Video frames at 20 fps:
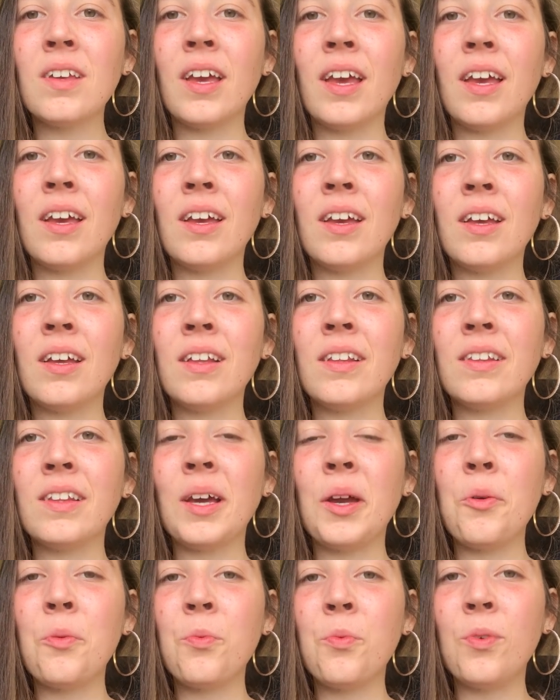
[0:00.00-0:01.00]
and
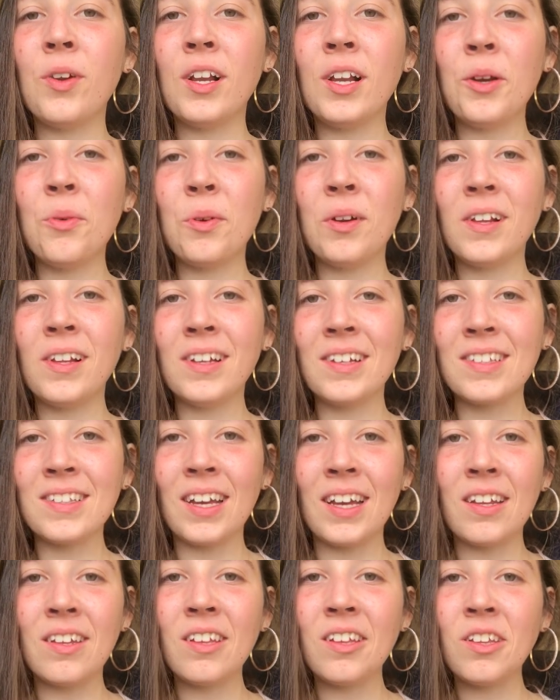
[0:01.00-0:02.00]
I'm really really
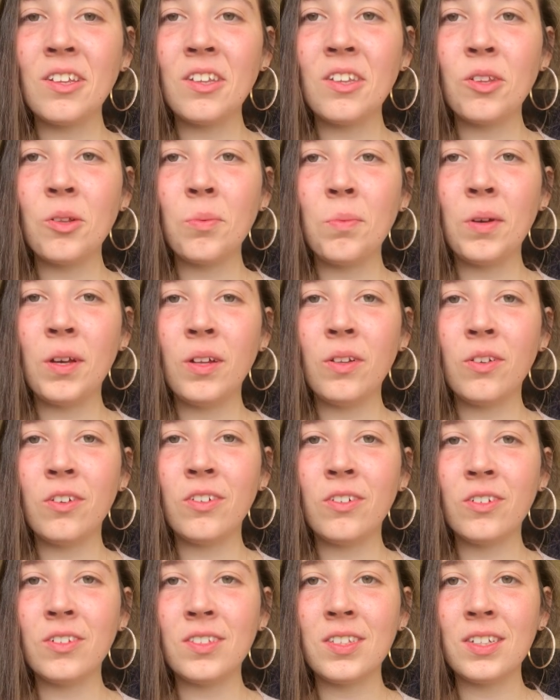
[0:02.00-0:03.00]
excited to be
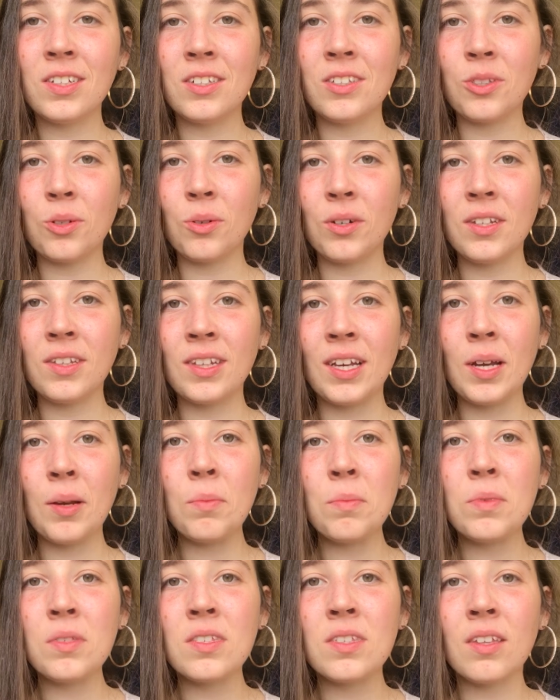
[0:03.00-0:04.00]
introducing story
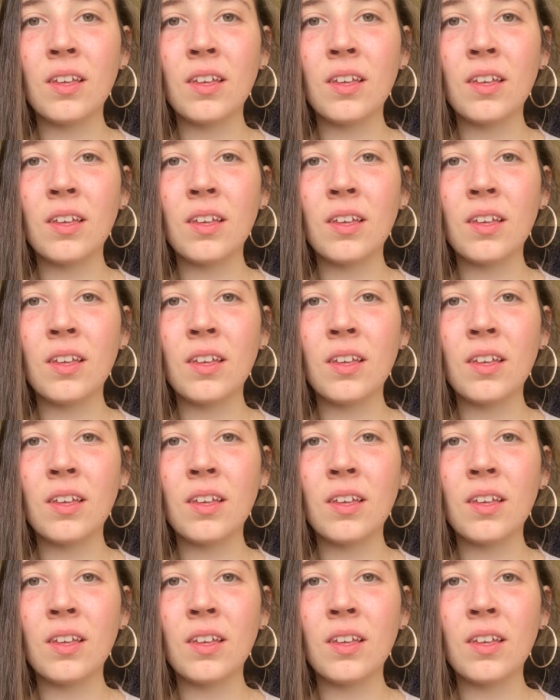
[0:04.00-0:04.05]
times